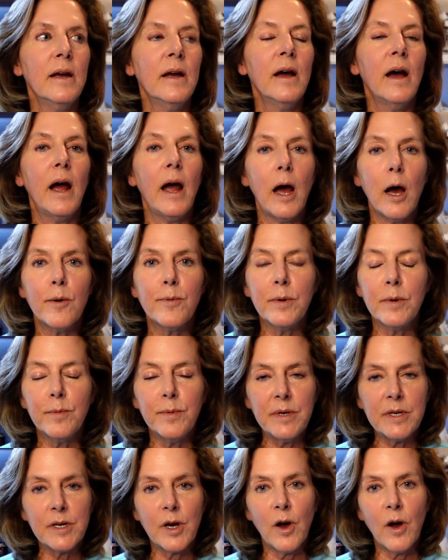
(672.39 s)
happened to
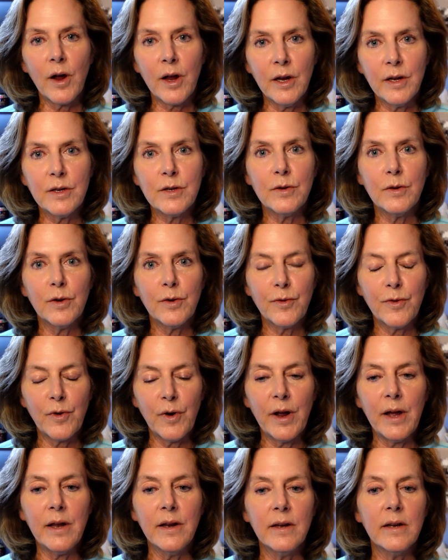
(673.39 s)
be talking to a
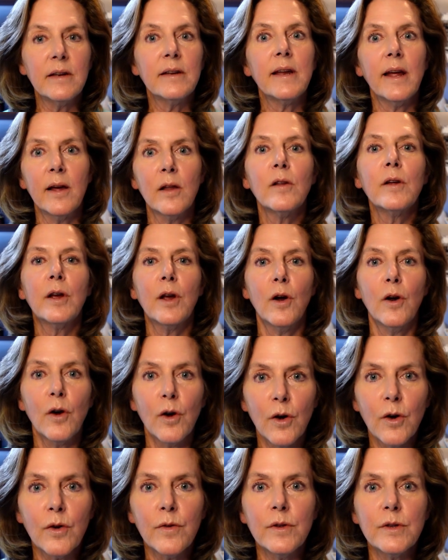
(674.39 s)
friend and telling
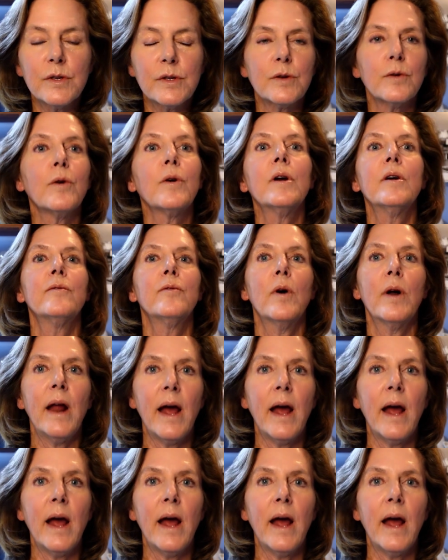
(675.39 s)
her the story of what